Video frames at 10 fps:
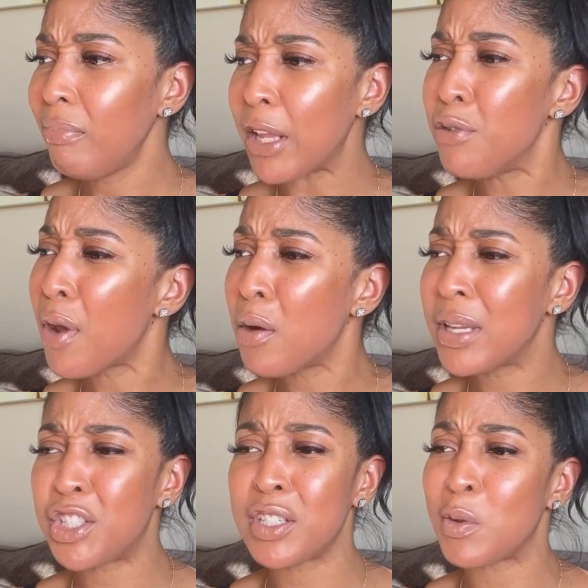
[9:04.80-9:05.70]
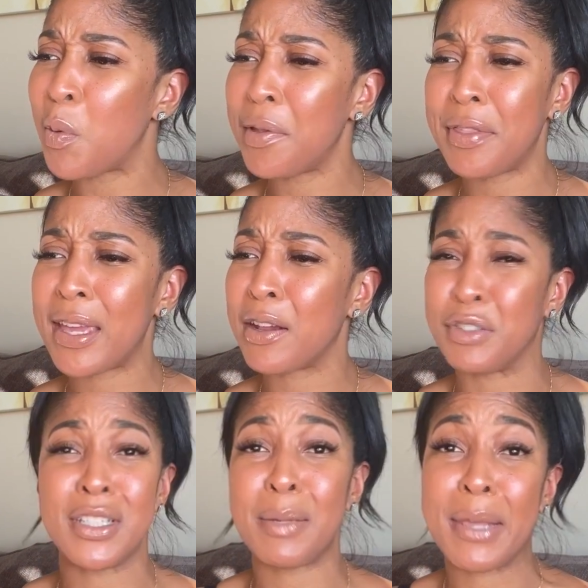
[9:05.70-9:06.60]
you know, it's just on there
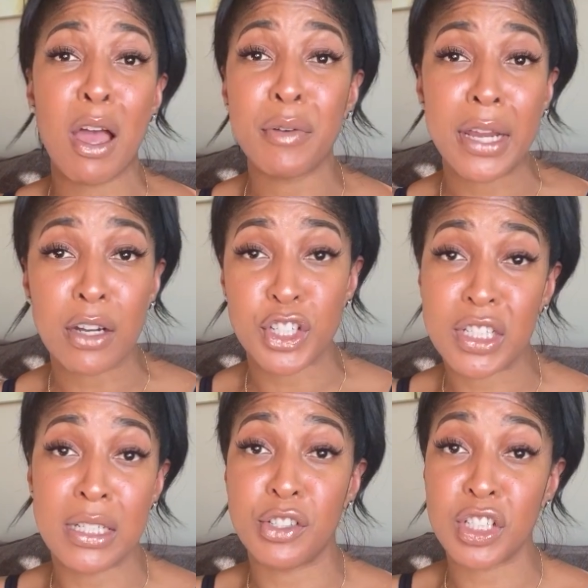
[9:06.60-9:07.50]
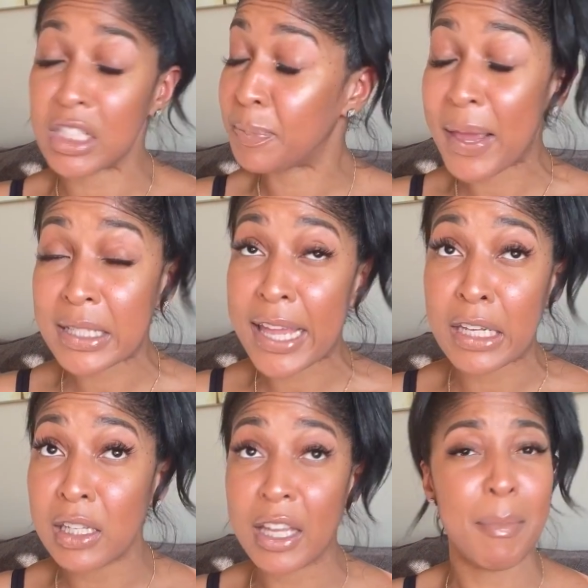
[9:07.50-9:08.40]
just to be on there, just to just to spectate and
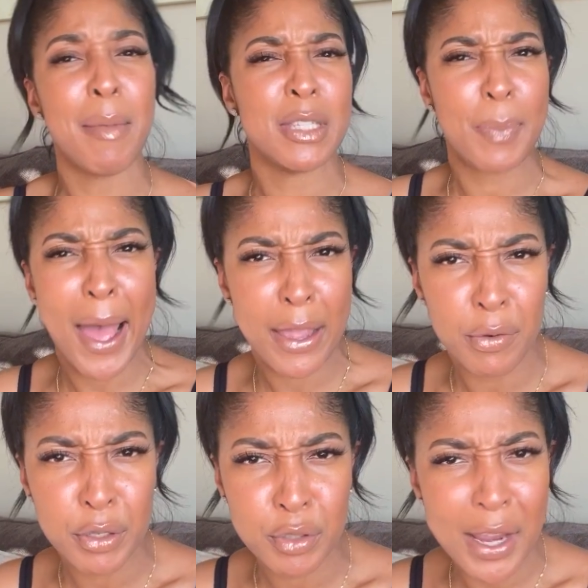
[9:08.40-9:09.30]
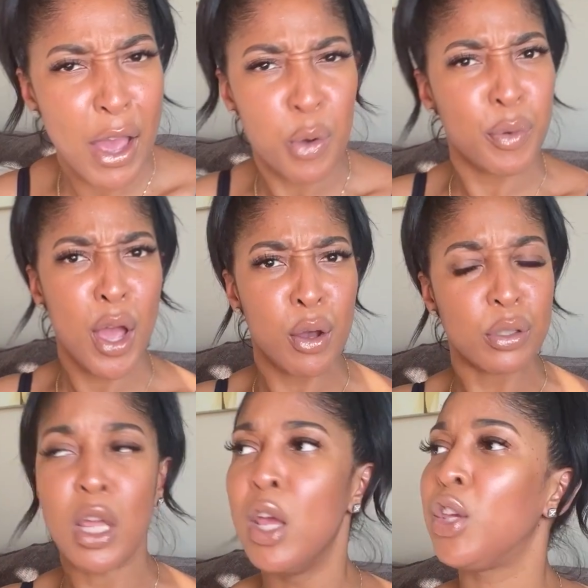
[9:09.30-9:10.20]
look and maybe spy on you, child, who
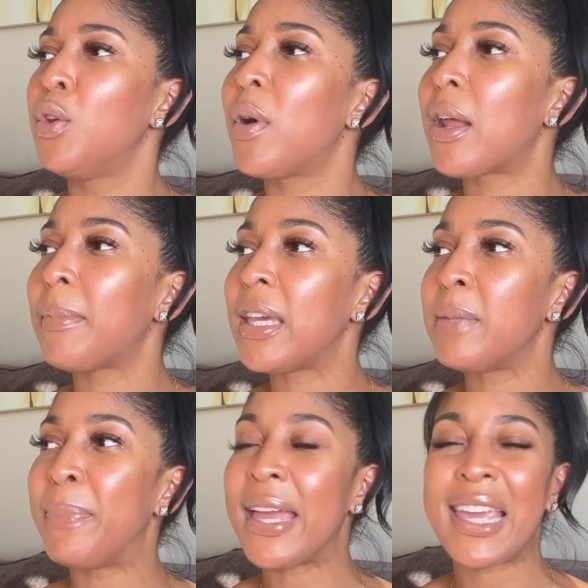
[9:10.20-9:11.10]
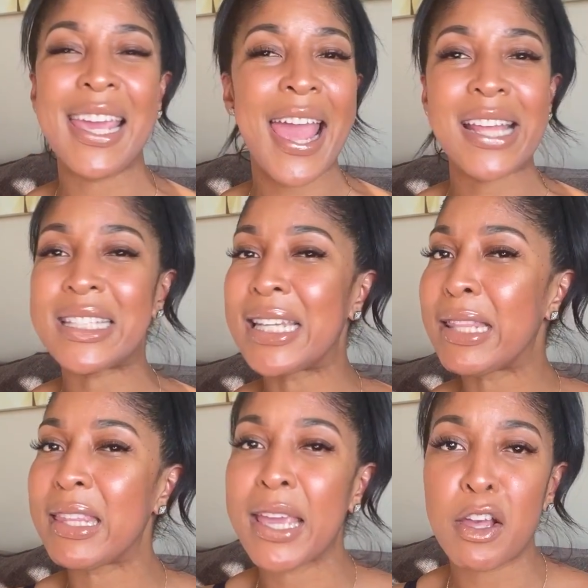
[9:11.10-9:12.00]
knows? You know what I mean? But he has
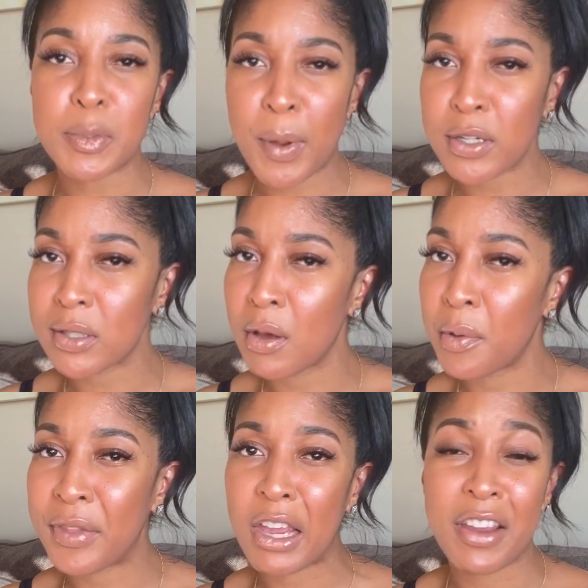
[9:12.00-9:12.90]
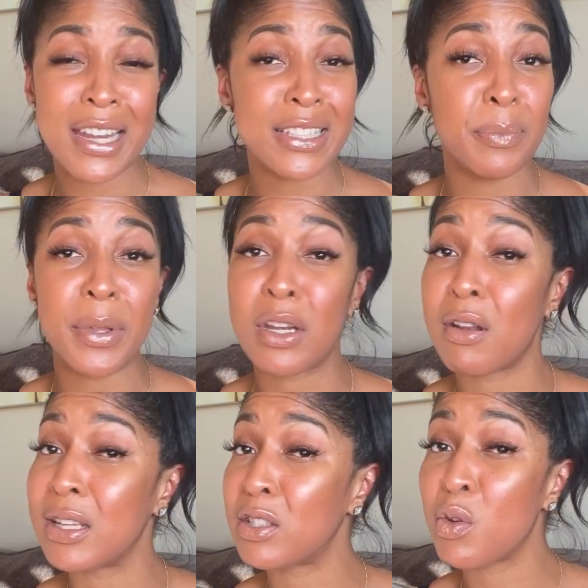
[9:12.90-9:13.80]
nothing else personal on there. He doesn't put it
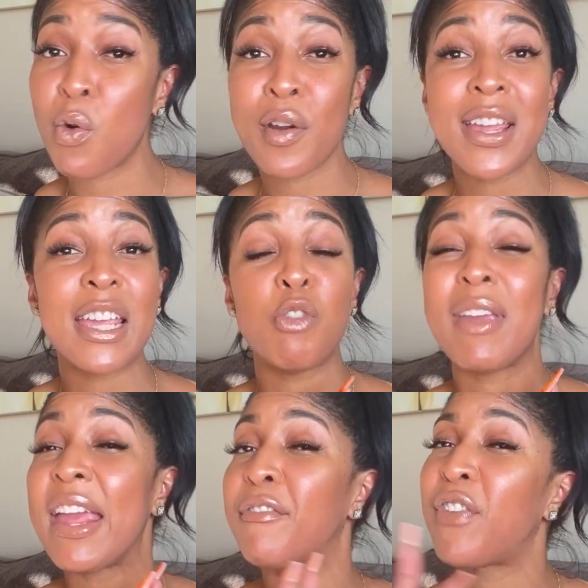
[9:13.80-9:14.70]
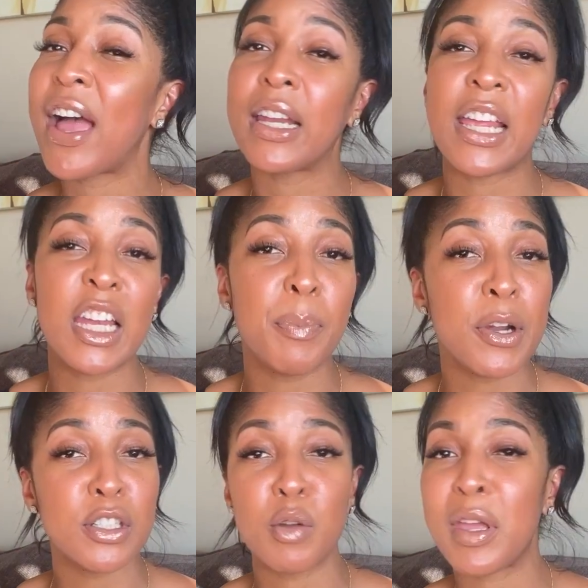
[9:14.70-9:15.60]
on his story. You can't find any
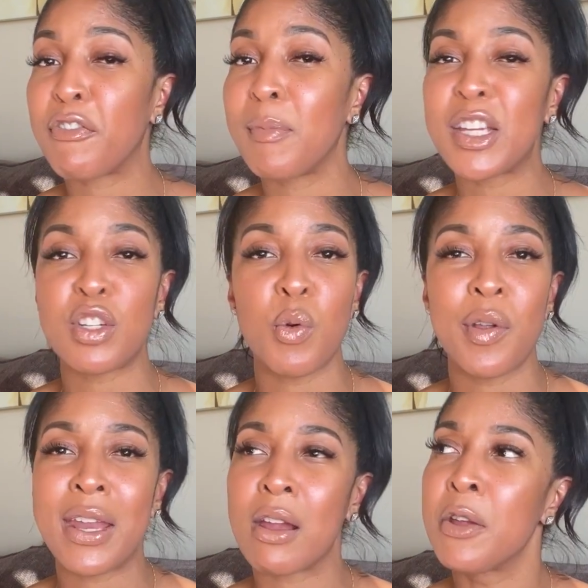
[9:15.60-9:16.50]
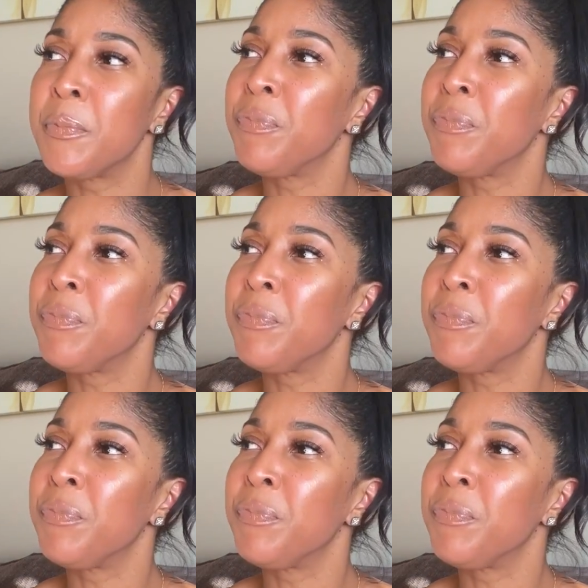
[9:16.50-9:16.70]
personal information on there.